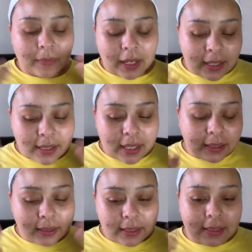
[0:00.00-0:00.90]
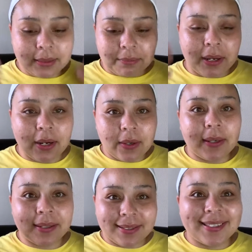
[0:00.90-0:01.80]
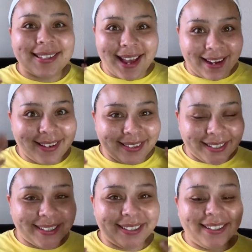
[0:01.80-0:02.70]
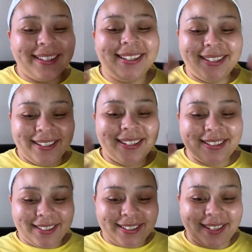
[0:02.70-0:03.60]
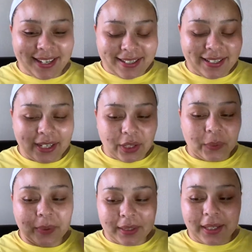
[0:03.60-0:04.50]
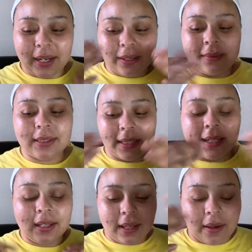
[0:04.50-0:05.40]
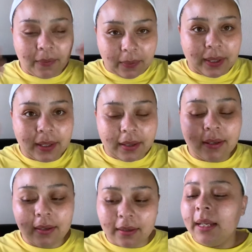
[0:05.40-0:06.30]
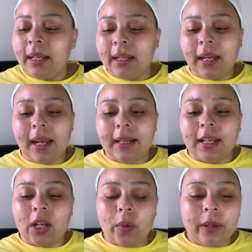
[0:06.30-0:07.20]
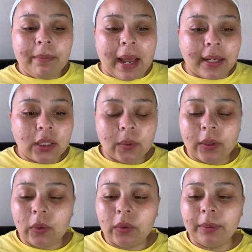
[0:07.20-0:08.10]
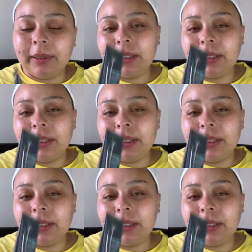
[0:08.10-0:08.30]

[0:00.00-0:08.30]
it does smell exactly like the other one that I was in love with. Okay, and then going back to an oldie but